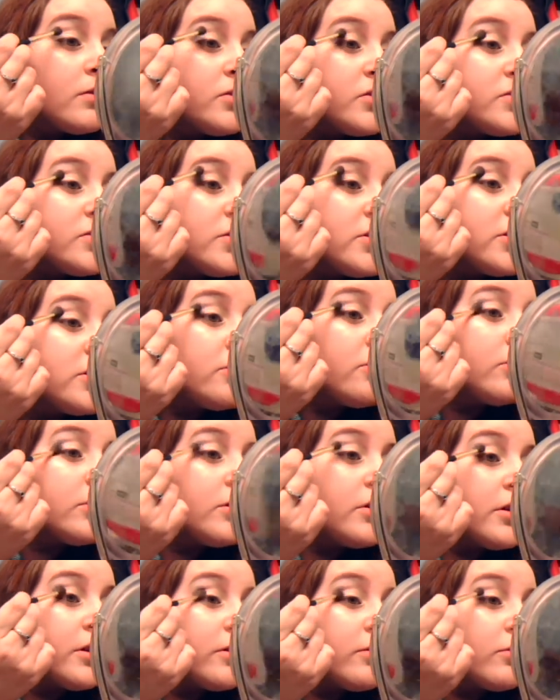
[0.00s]
just like you
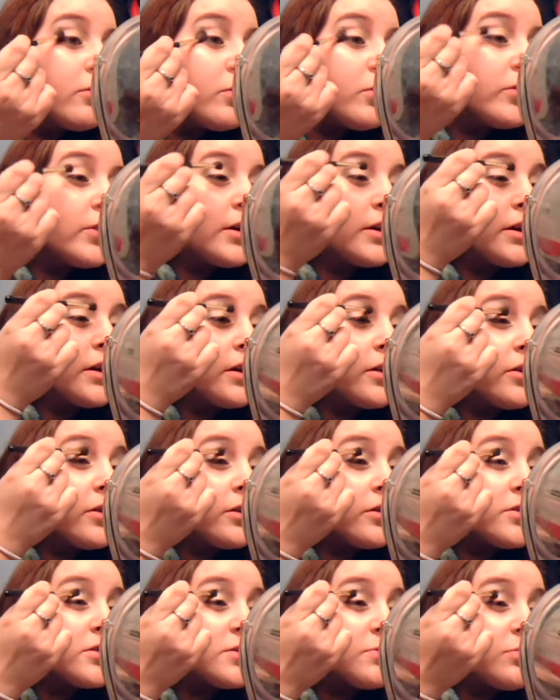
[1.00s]
would like with any other,
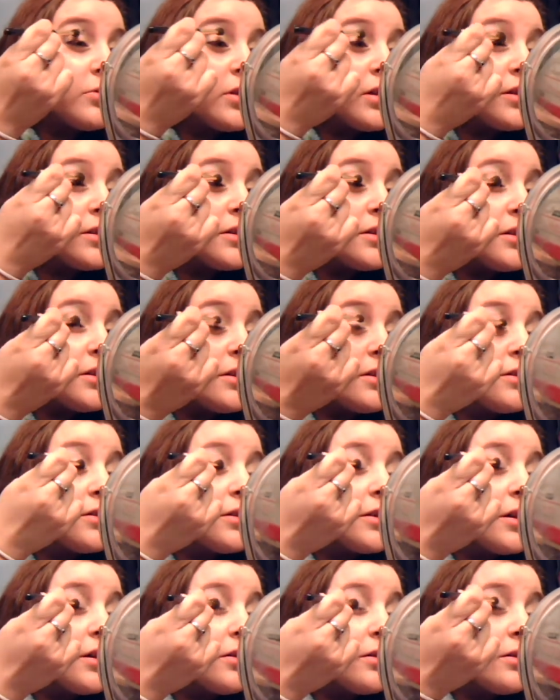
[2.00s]
just blending it
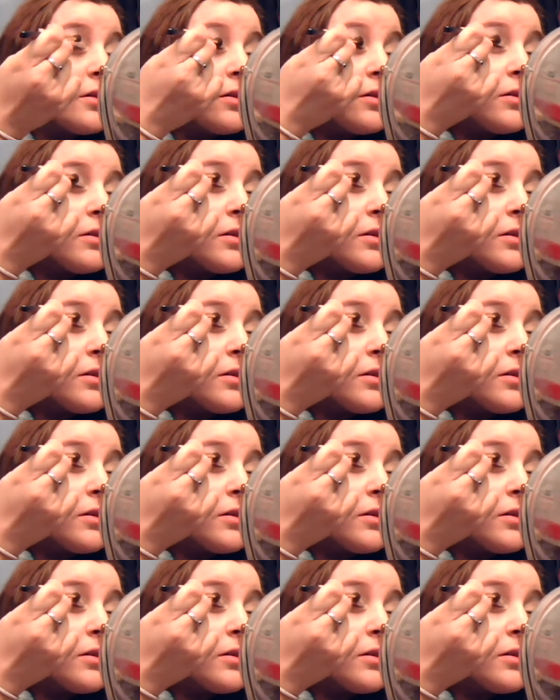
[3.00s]
together.